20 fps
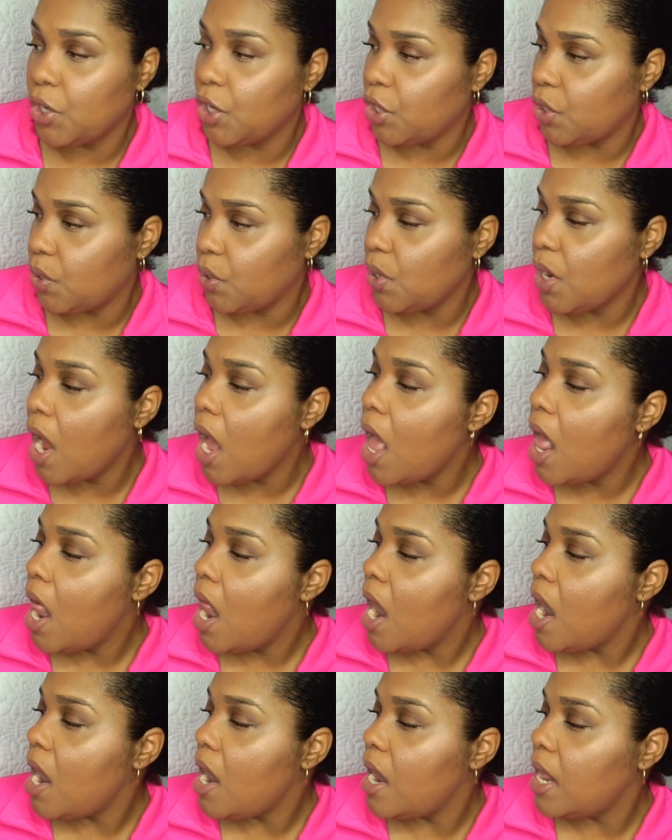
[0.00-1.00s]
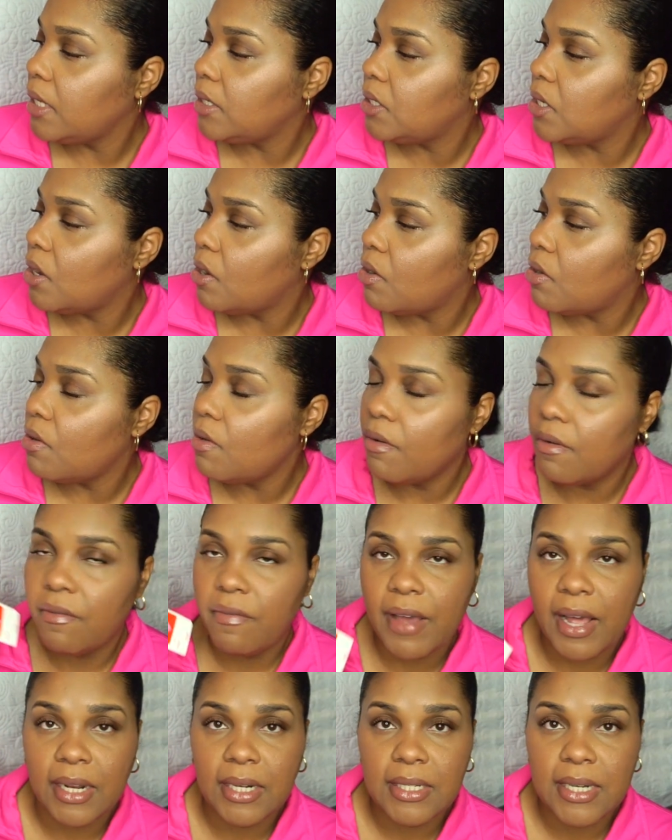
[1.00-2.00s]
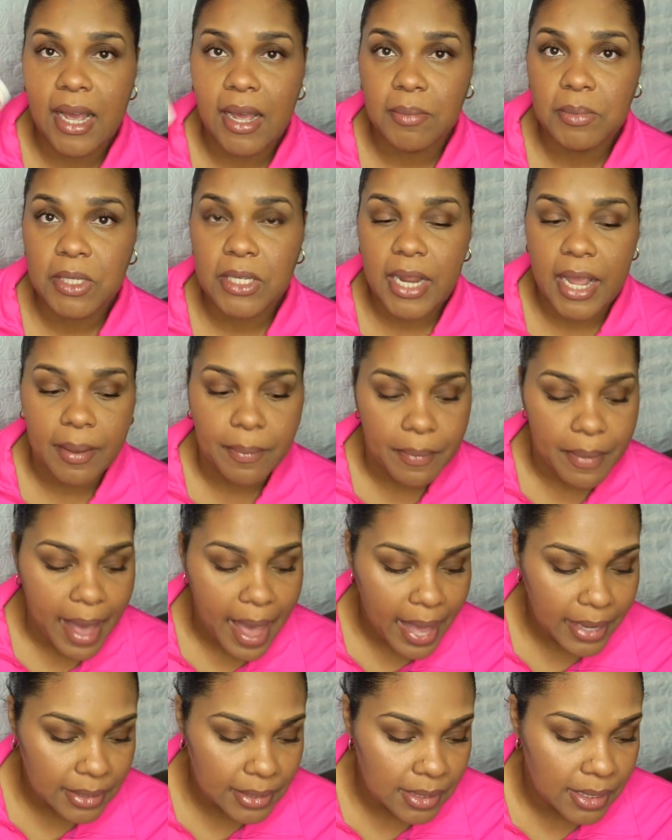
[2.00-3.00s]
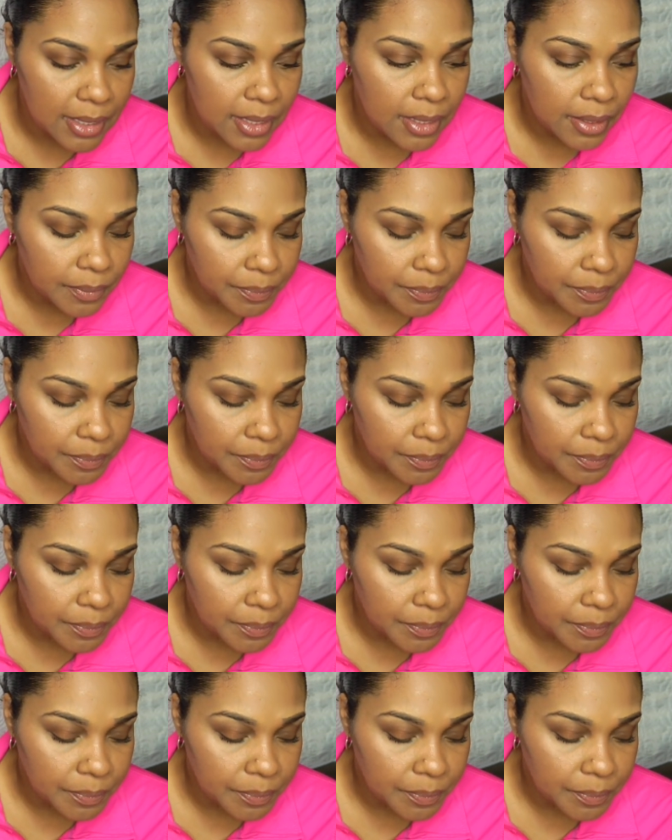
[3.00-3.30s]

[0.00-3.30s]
her little Valentine's Day box.